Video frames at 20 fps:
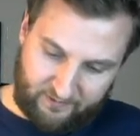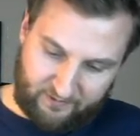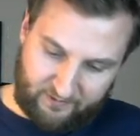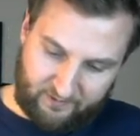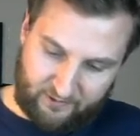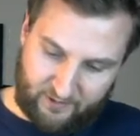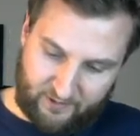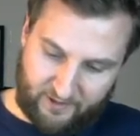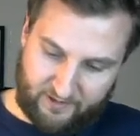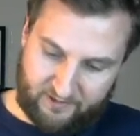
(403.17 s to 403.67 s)

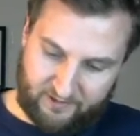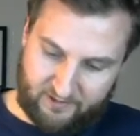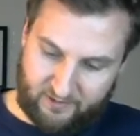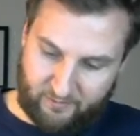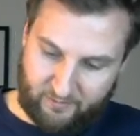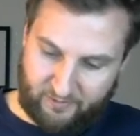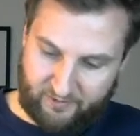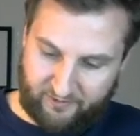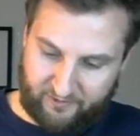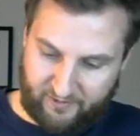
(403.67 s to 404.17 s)
So I can
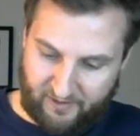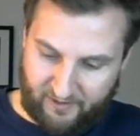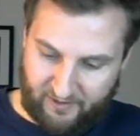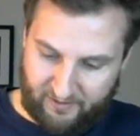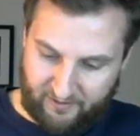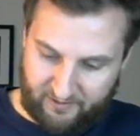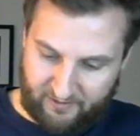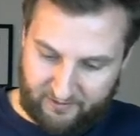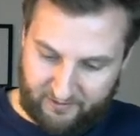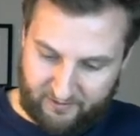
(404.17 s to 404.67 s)
simplify.
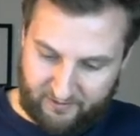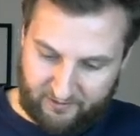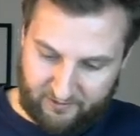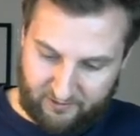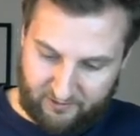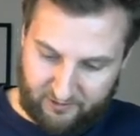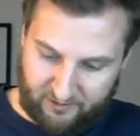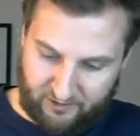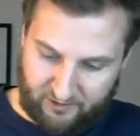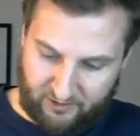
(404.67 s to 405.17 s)
This
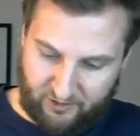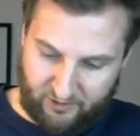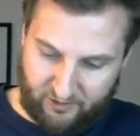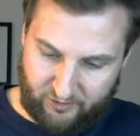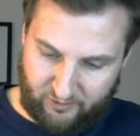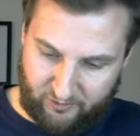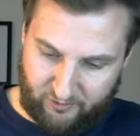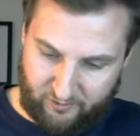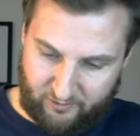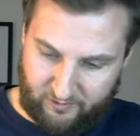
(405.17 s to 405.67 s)
is
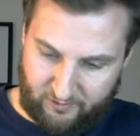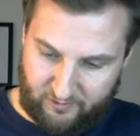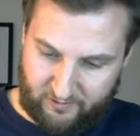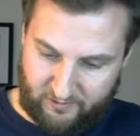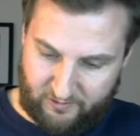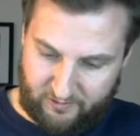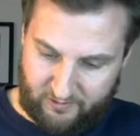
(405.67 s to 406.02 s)
2.